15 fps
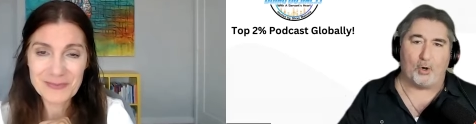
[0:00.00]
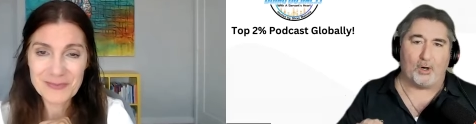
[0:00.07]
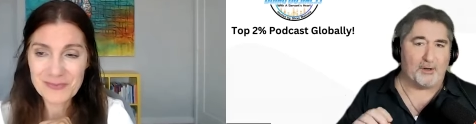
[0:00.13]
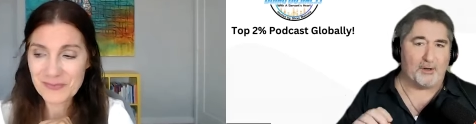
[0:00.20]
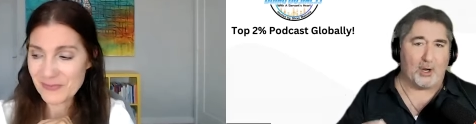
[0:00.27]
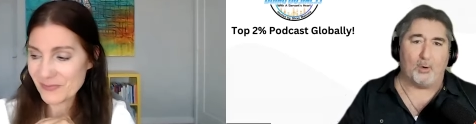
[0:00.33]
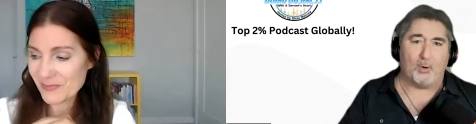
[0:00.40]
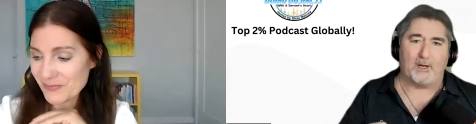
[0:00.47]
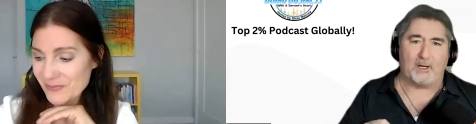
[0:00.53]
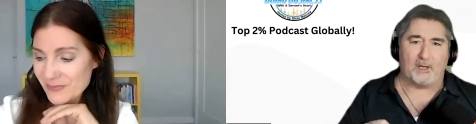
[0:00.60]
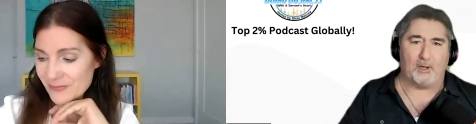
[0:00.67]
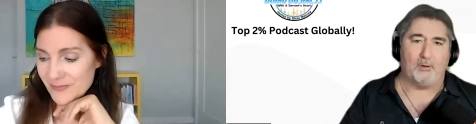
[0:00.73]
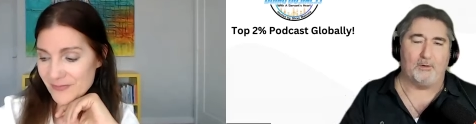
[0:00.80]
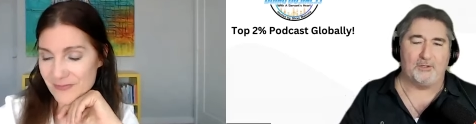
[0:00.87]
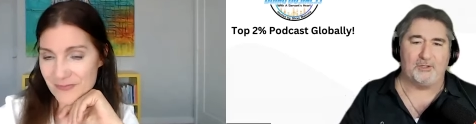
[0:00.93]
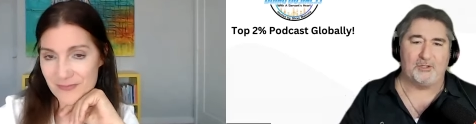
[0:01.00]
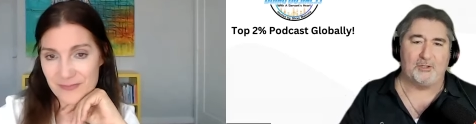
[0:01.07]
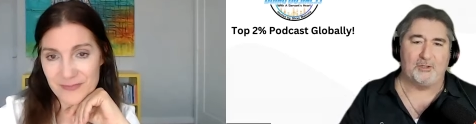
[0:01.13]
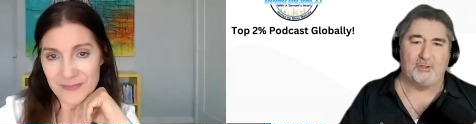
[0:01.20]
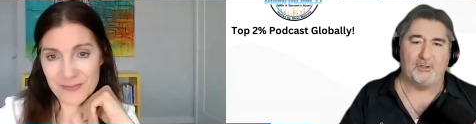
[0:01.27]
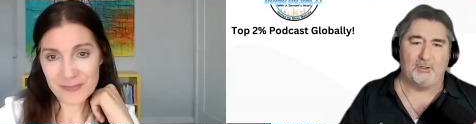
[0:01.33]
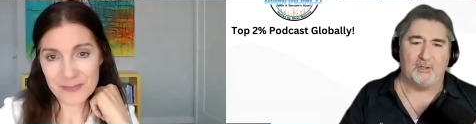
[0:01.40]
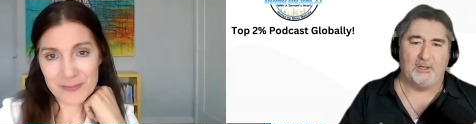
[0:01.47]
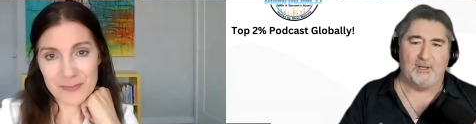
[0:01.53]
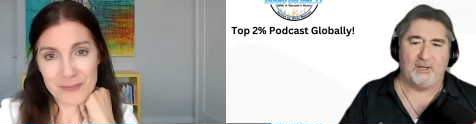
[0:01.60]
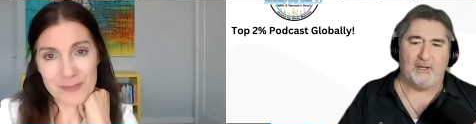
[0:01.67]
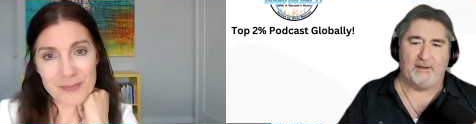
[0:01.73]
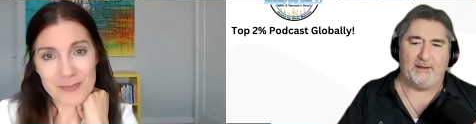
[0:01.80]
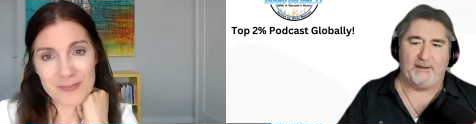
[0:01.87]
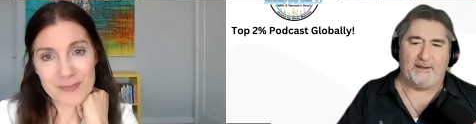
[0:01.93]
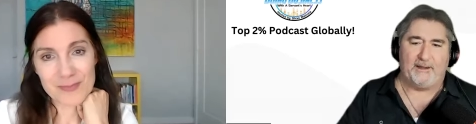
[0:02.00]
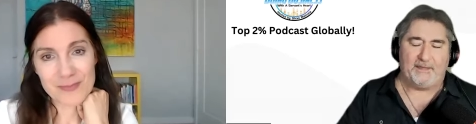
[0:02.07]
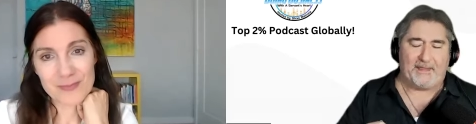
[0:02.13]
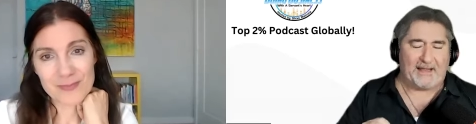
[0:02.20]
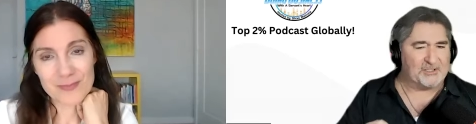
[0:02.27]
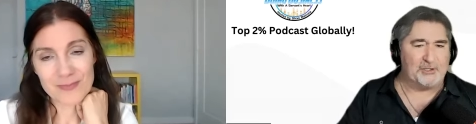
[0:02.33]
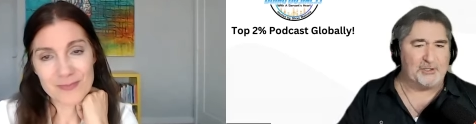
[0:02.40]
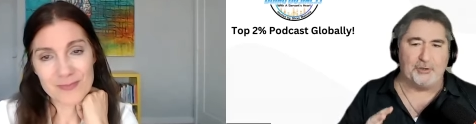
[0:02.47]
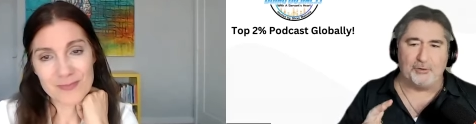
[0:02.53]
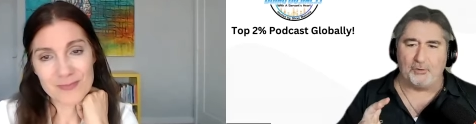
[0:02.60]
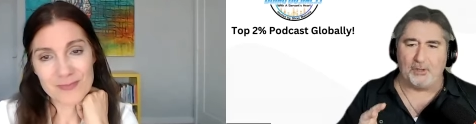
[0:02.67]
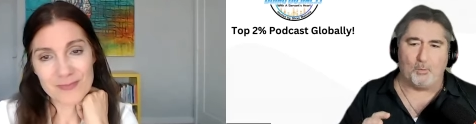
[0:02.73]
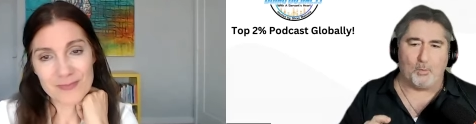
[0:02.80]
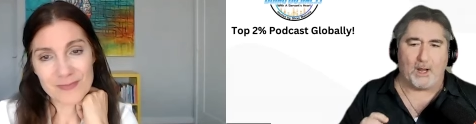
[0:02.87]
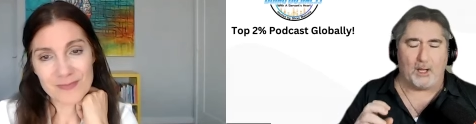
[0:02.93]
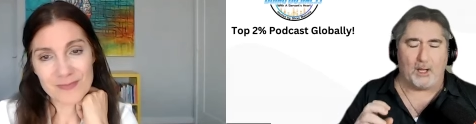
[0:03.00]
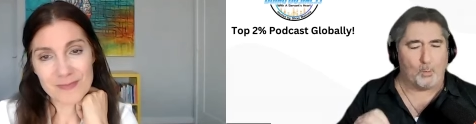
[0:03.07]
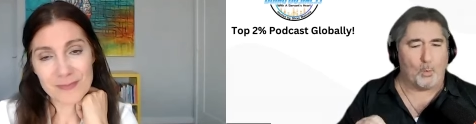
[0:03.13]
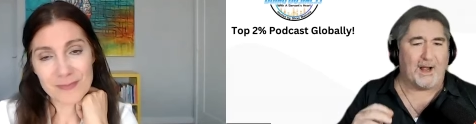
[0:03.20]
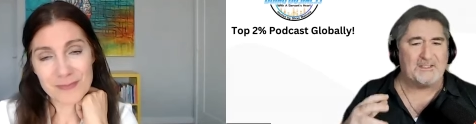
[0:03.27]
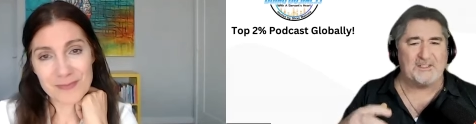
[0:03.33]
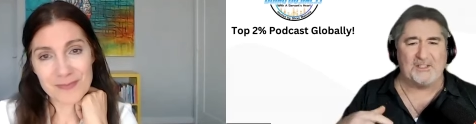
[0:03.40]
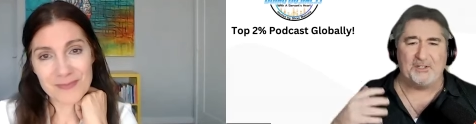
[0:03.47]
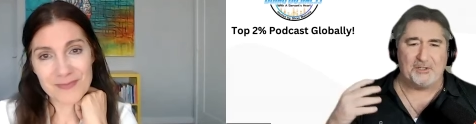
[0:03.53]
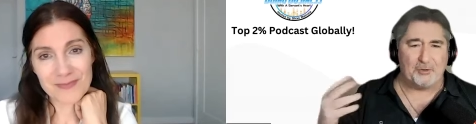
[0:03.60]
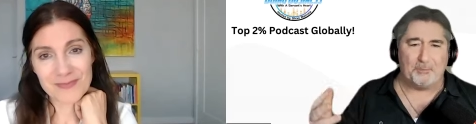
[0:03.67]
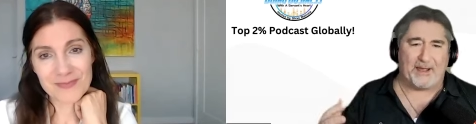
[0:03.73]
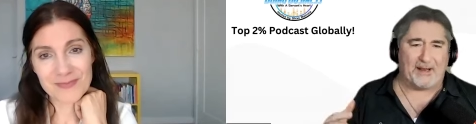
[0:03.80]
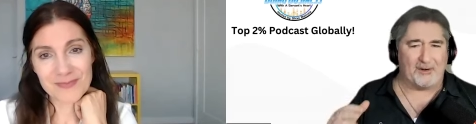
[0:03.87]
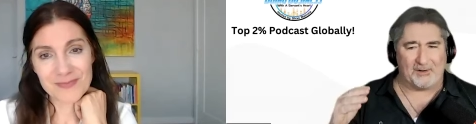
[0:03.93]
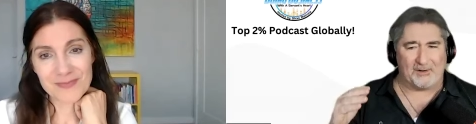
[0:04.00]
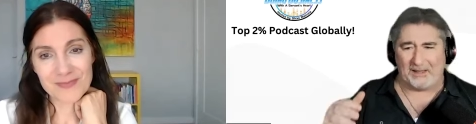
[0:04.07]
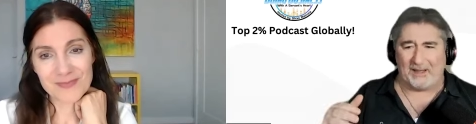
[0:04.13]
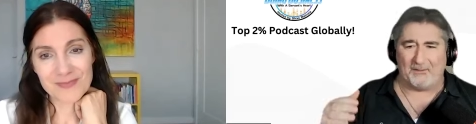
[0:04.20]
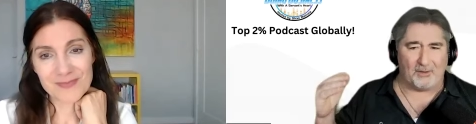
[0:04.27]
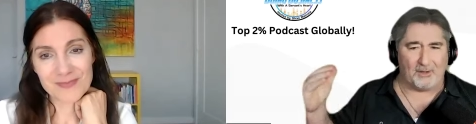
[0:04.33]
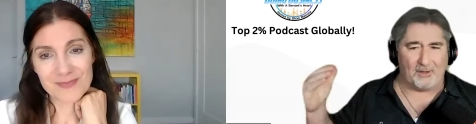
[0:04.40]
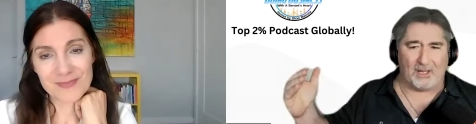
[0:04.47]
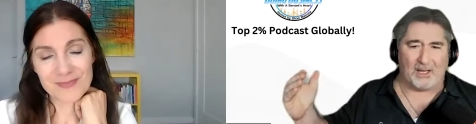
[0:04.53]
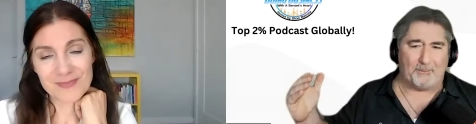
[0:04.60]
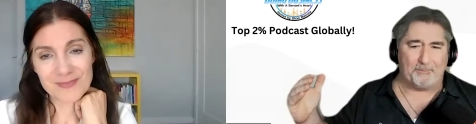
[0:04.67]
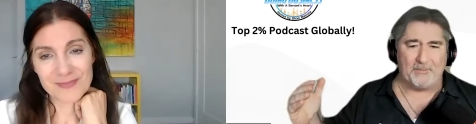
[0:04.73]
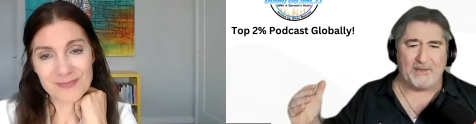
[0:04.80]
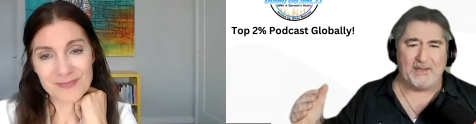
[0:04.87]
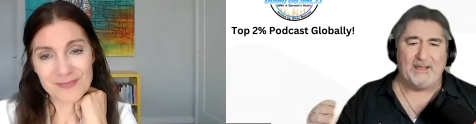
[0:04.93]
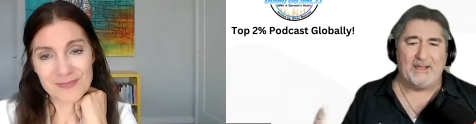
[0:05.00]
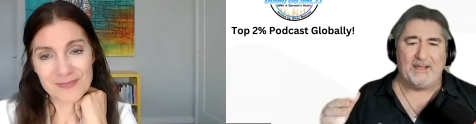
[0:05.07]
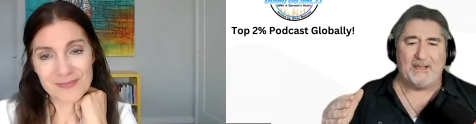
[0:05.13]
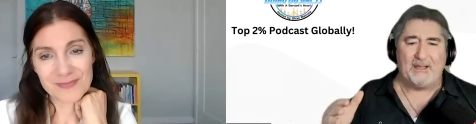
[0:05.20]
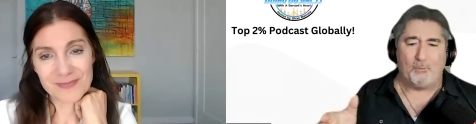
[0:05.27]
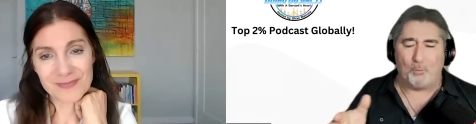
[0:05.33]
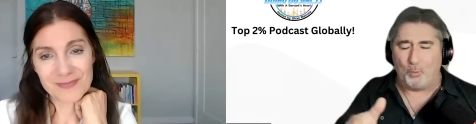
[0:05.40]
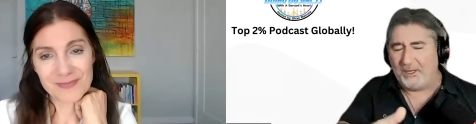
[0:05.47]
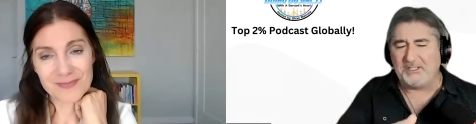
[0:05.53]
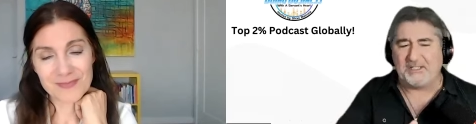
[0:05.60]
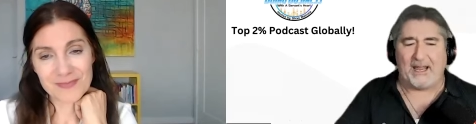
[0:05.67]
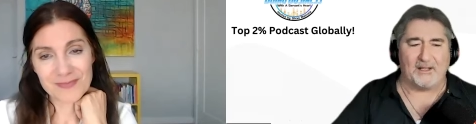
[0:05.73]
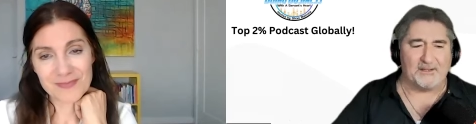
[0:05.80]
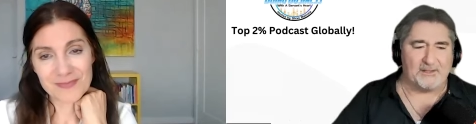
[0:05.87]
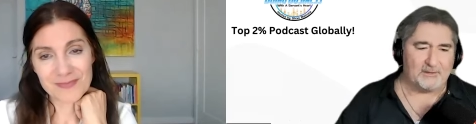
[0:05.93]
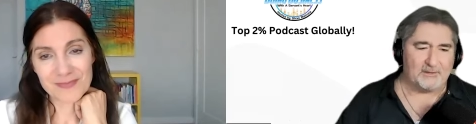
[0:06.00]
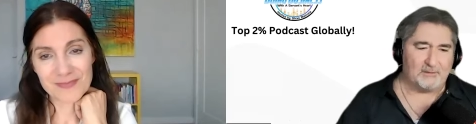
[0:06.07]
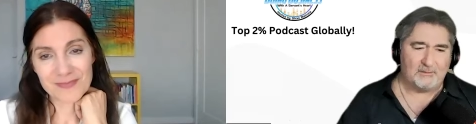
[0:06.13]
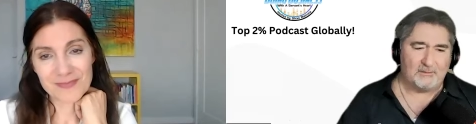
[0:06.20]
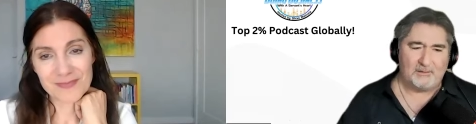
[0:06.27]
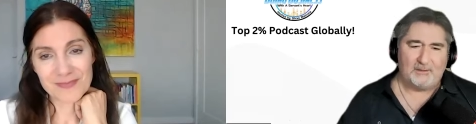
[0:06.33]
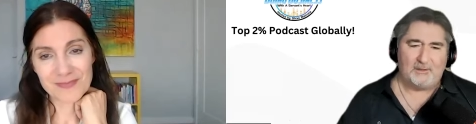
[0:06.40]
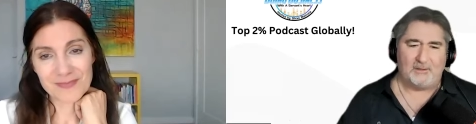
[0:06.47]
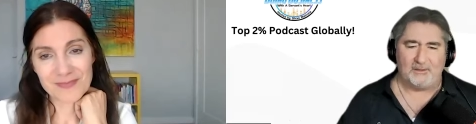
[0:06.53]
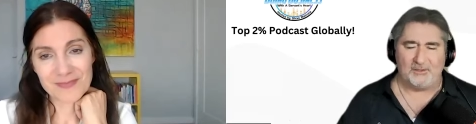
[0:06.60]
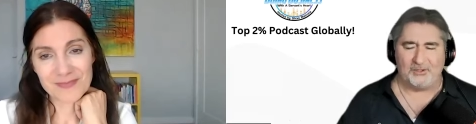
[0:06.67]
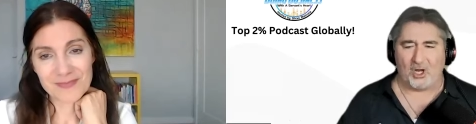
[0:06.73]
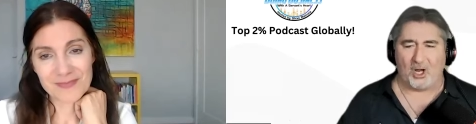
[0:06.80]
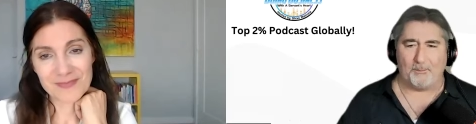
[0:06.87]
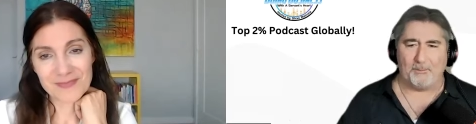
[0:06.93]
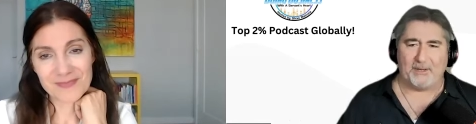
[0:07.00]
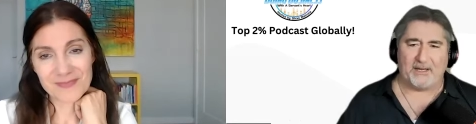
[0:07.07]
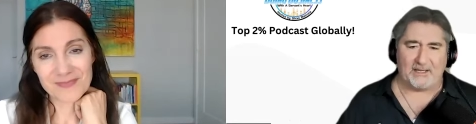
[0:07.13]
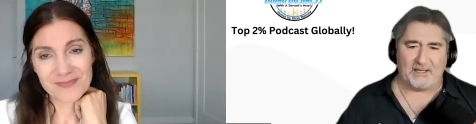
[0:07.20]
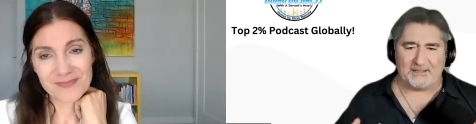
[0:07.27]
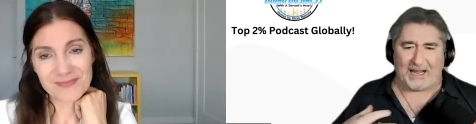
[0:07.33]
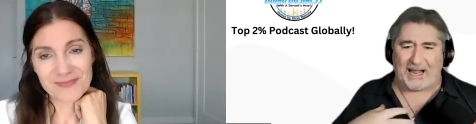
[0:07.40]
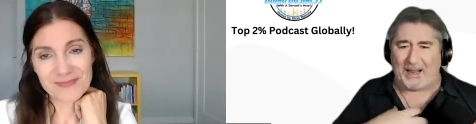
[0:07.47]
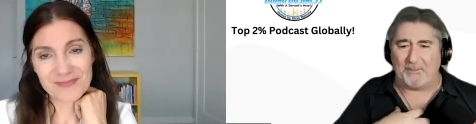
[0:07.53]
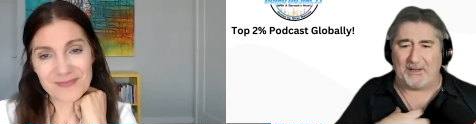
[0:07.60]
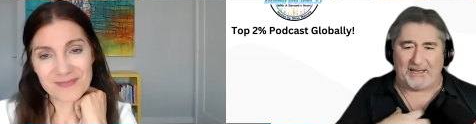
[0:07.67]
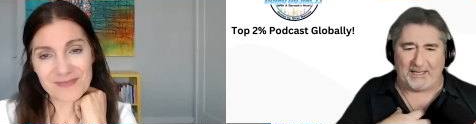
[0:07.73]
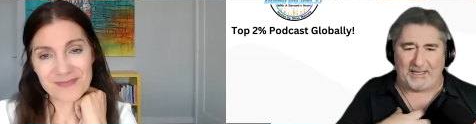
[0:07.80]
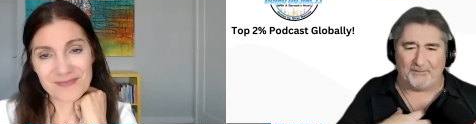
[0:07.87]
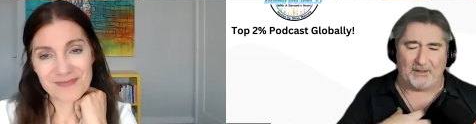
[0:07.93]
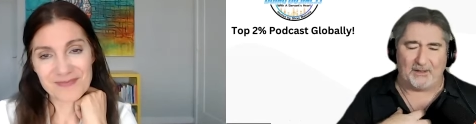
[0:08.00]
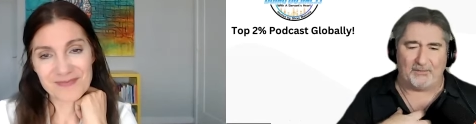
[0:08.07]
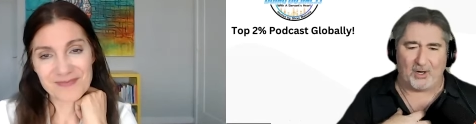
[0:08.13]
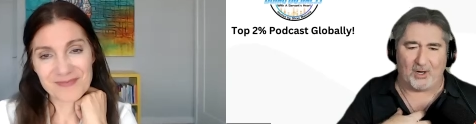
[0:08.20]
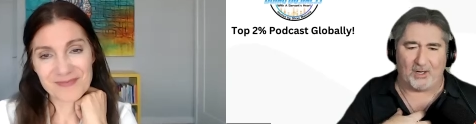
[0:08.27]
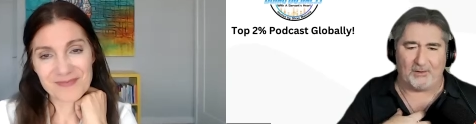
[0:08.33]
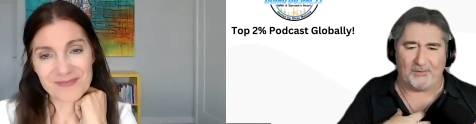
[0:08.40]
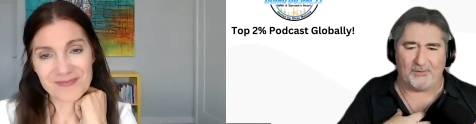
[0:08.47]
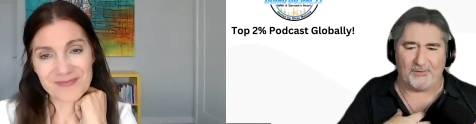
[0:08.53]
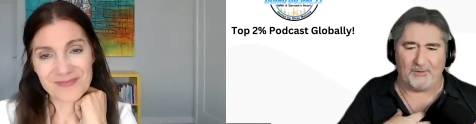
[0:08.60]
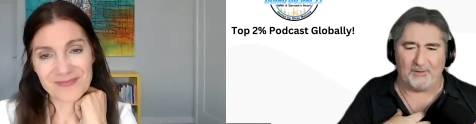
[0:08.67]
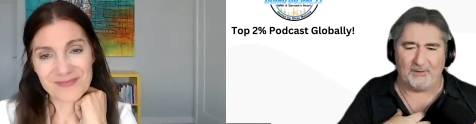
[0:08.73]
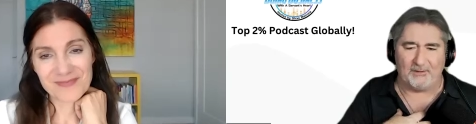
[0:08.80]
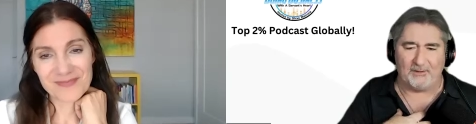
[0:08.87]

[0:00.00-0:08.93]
Speaker 1: or know a coach, that's doing well and wants to do better and level up, reach out to Jeanne because I'm going to give gift cards.